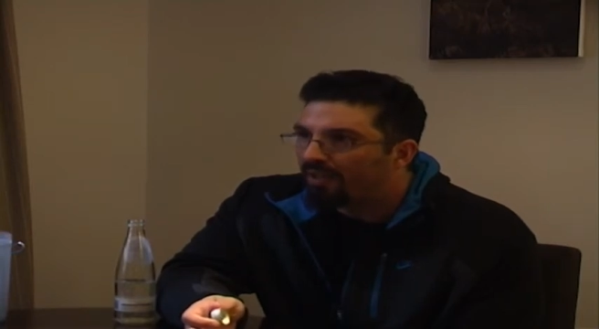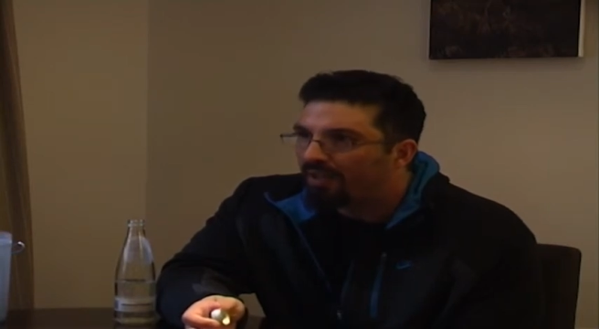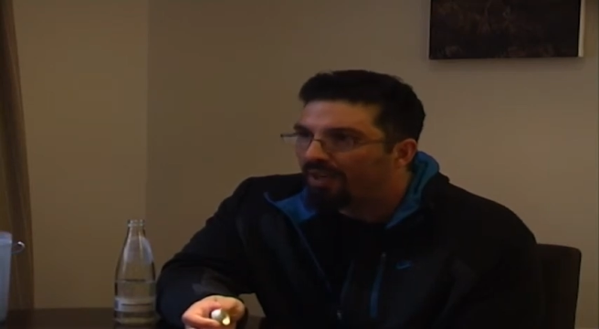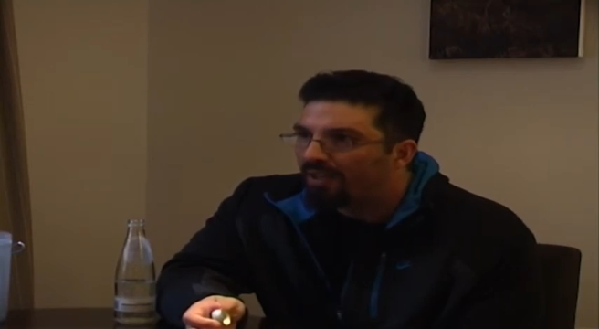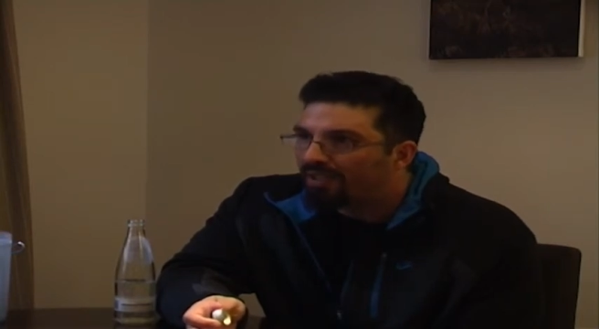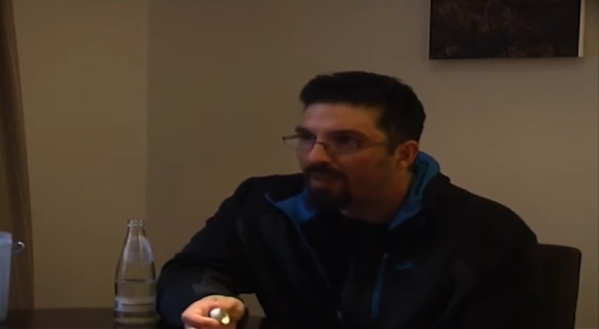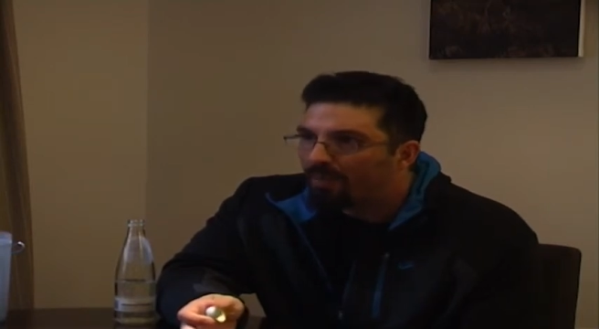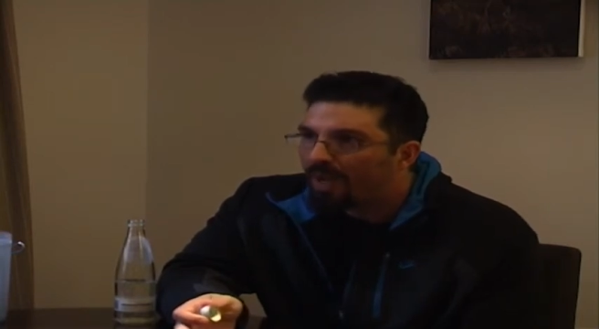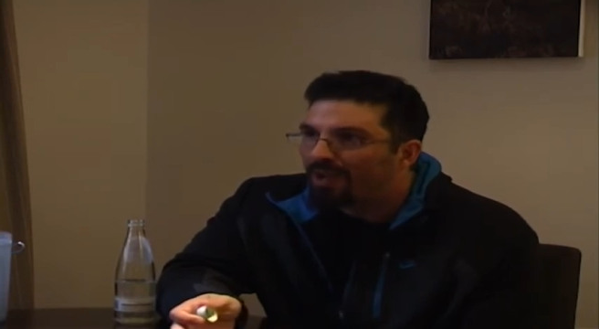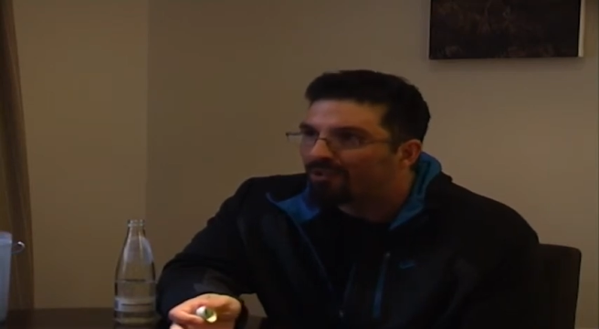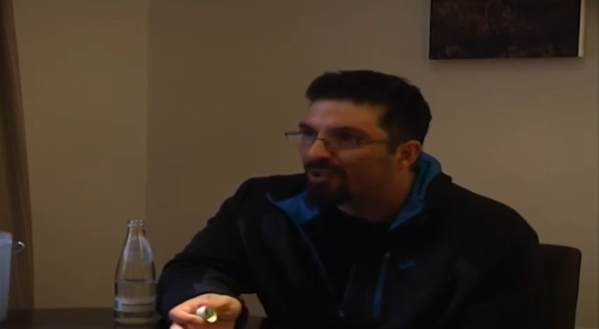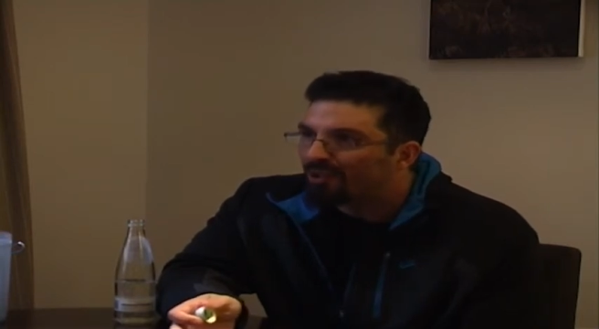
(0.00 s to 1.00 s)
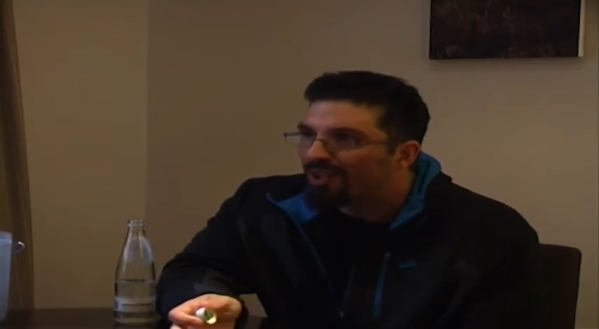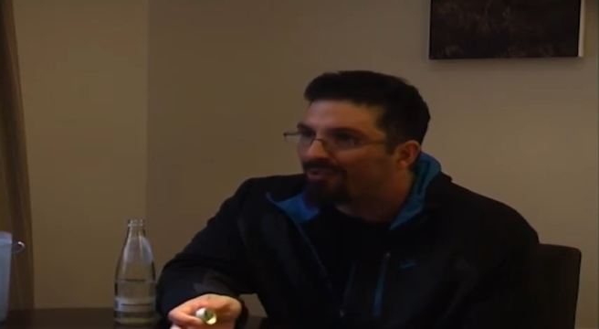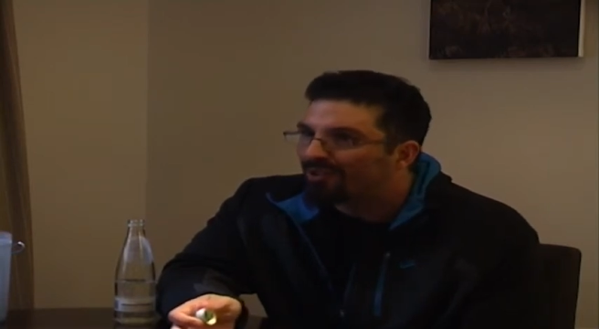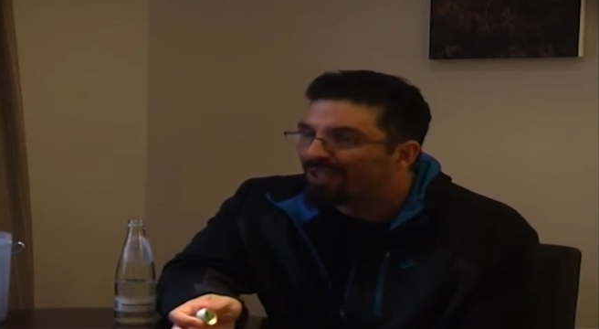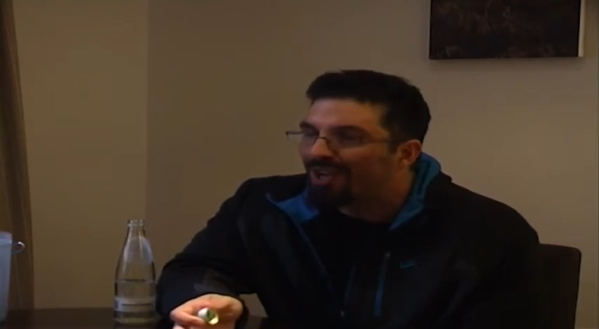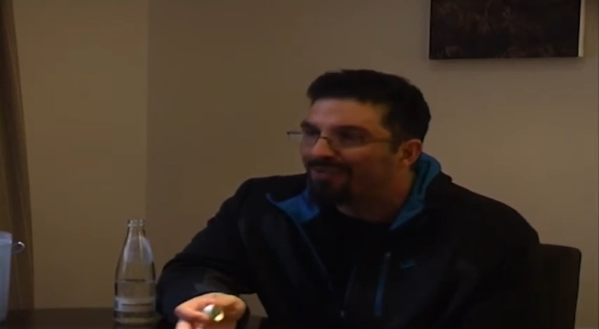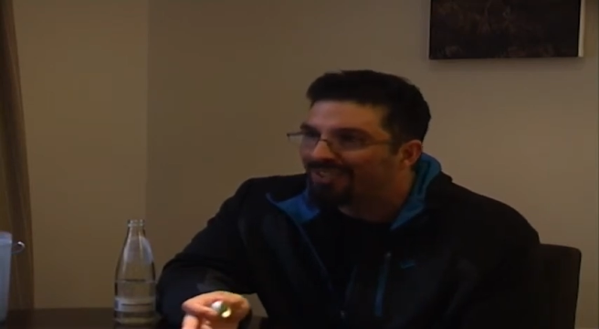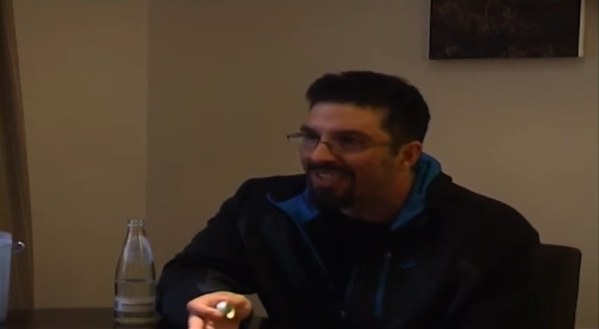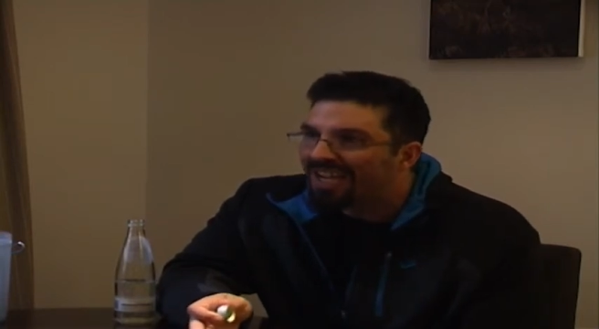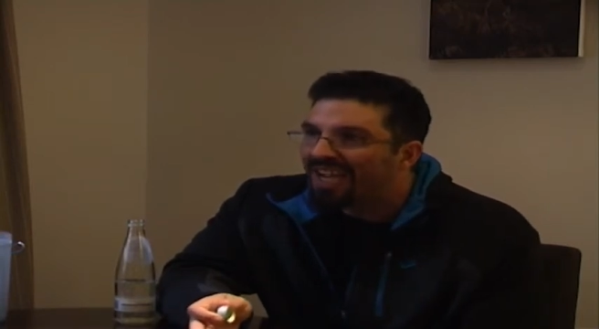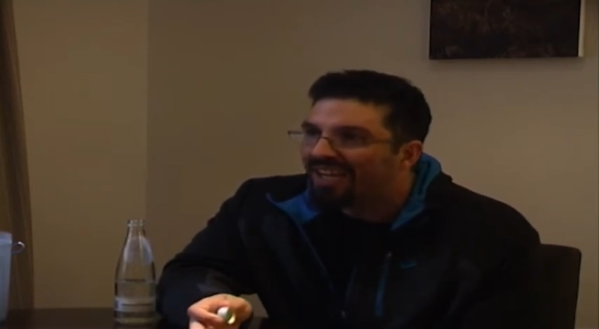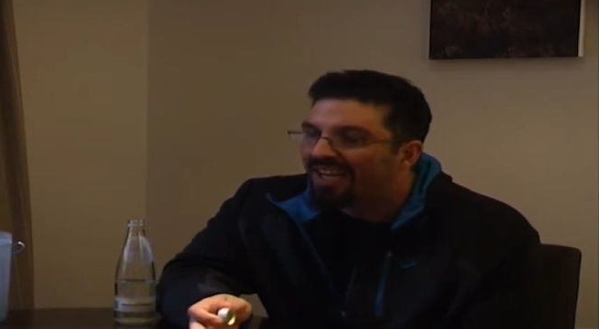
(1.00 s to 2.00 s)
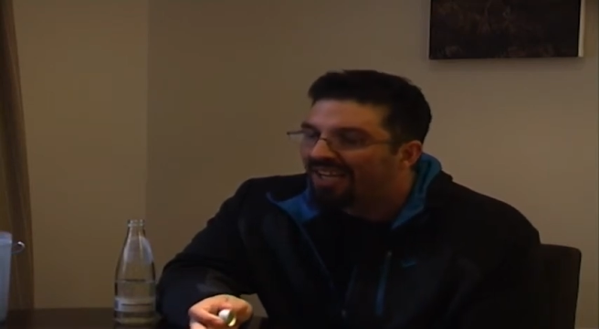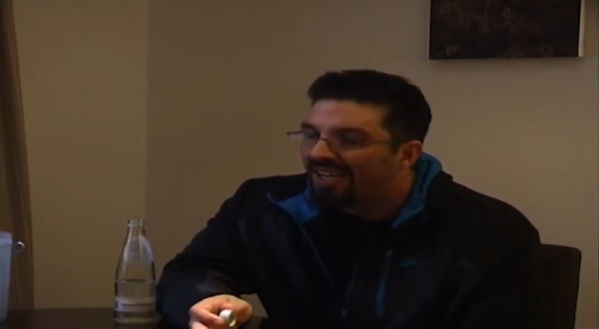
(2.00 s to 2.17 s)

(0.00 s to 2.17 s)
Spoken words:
you know, and there's power struggles over that.